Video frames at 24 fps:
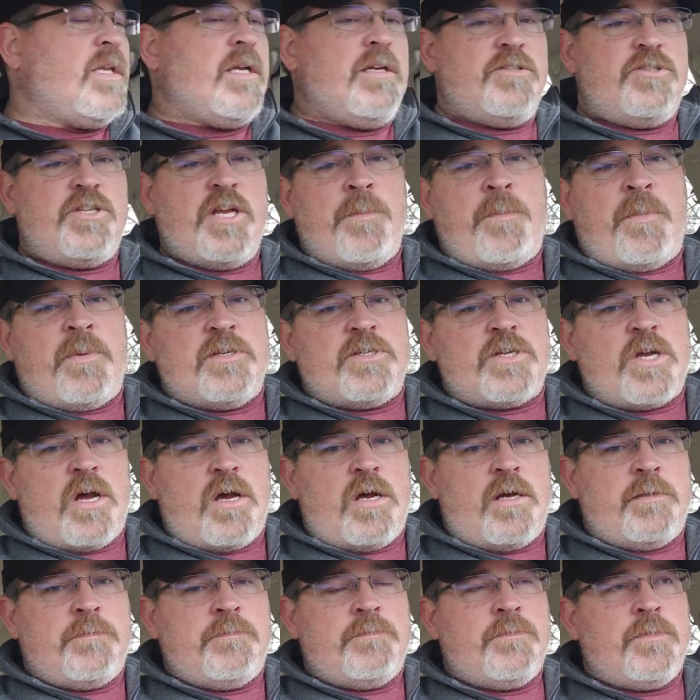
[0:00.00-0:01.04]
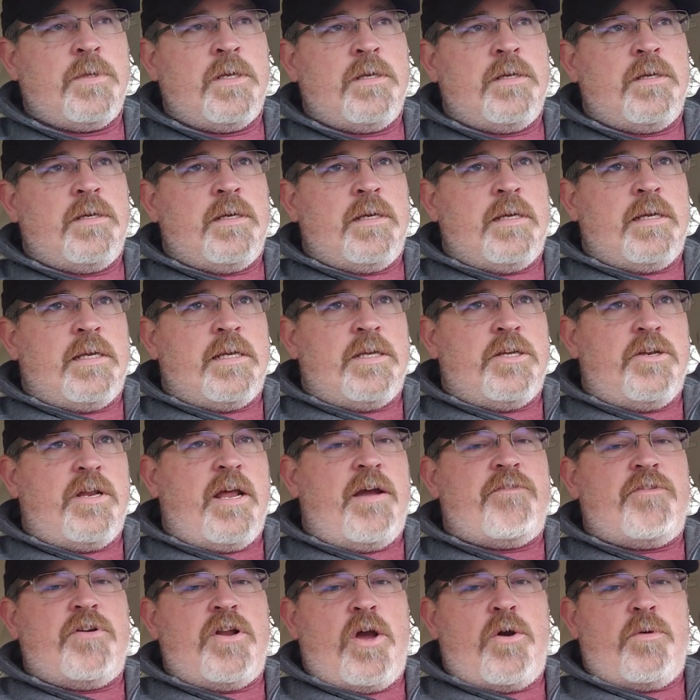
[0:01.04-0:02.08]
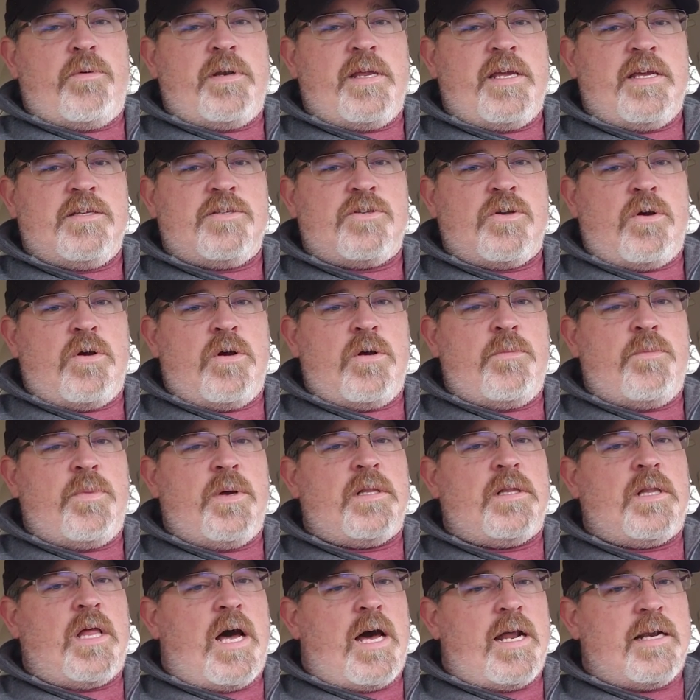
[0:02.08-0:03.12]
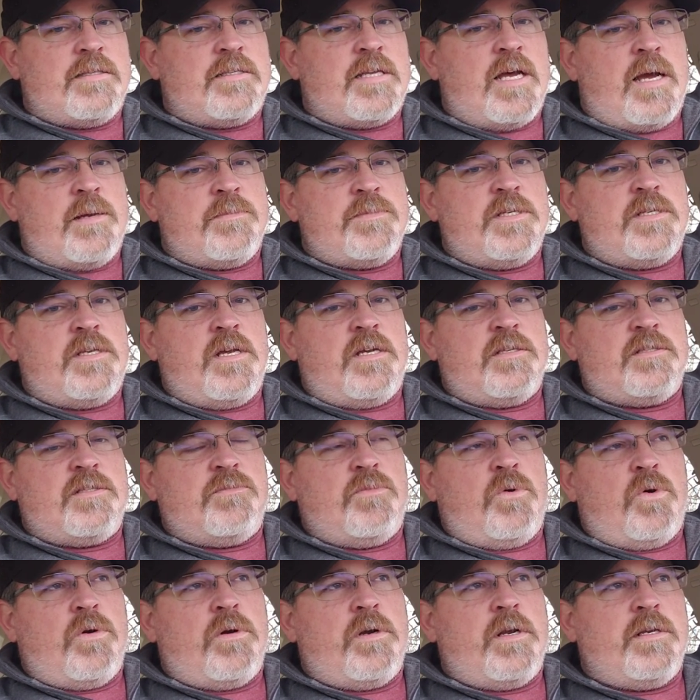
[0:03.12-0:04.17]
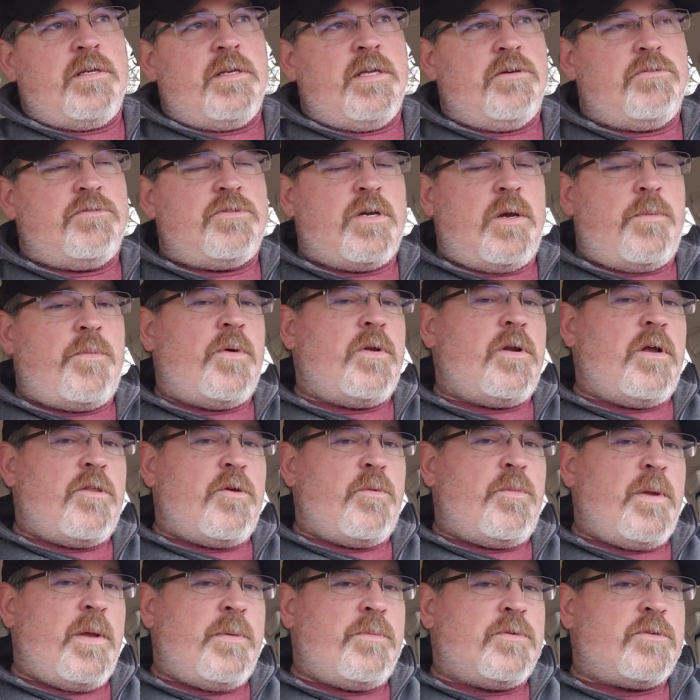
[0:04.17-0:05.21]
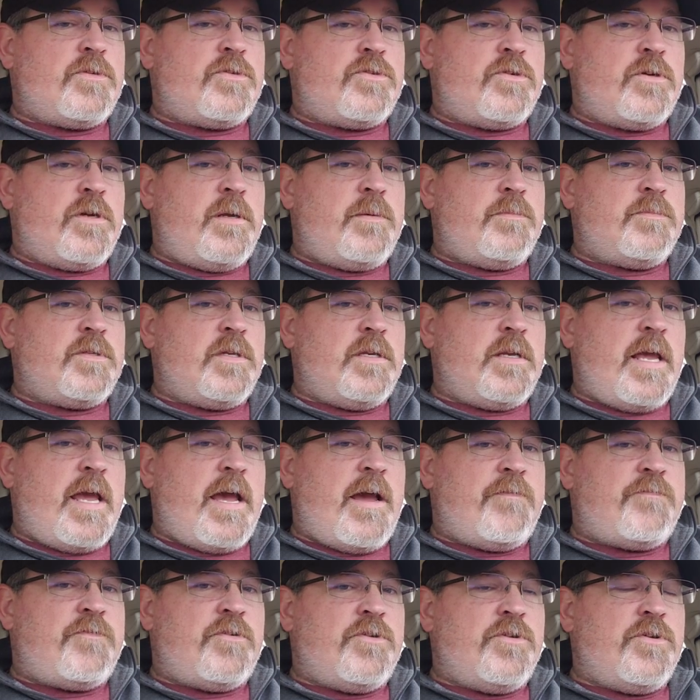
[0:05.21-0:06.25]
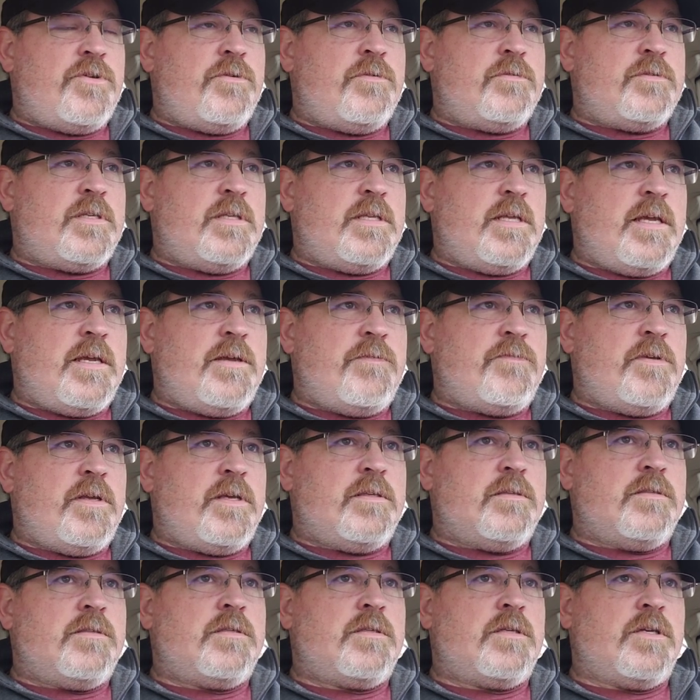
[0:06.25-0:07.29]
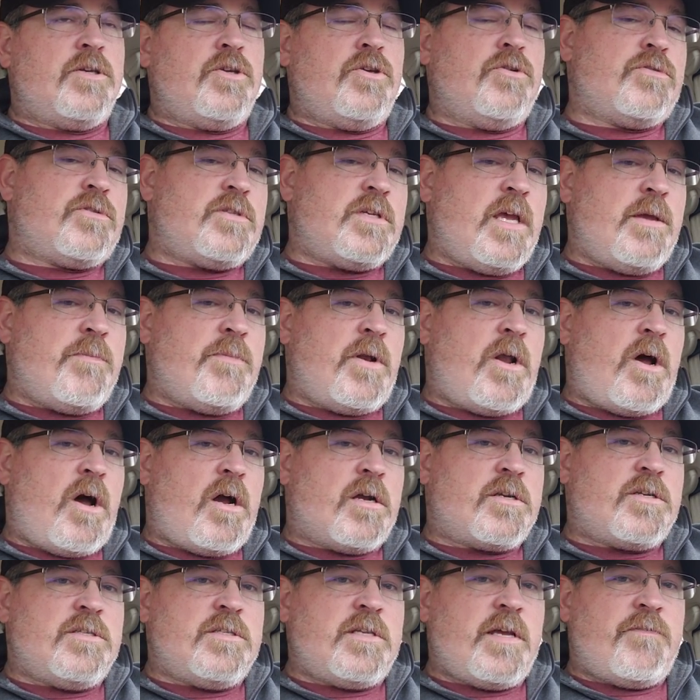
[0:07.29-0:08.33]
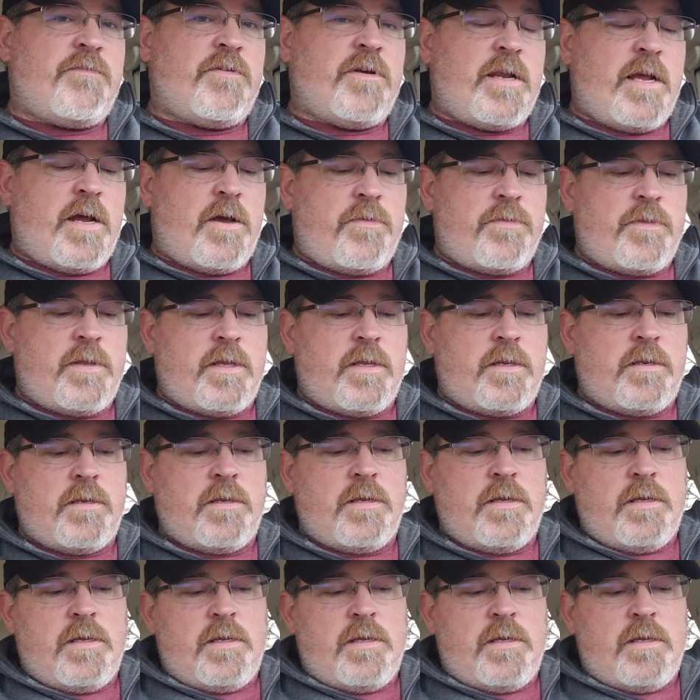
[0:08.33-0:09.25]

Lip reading: Jeepin John, you never know when he's on, but a lot of times he does in the morning. He'll jump on other people's streams in the afternoons and the evenings. You'll see him at auctions every now and then.